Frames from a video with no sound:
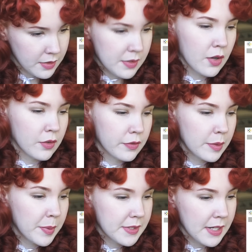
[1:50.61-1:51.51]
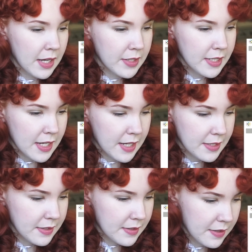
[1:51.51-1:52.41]
So, for your personality
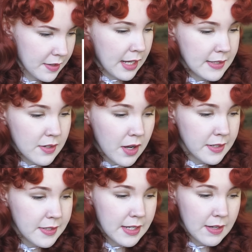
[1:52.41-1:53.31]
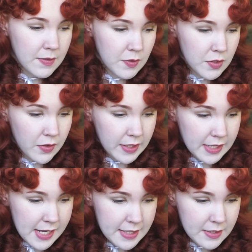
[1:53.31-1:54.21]
test, answer honestly, even if you don't like
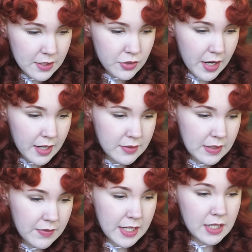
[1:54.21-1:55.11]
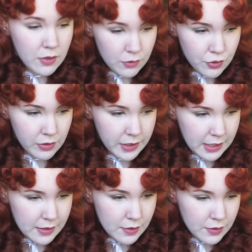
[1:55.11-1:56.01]
the answer, try not to leave any neutral
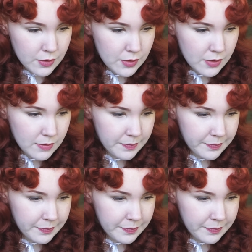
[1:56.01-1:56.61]
answers.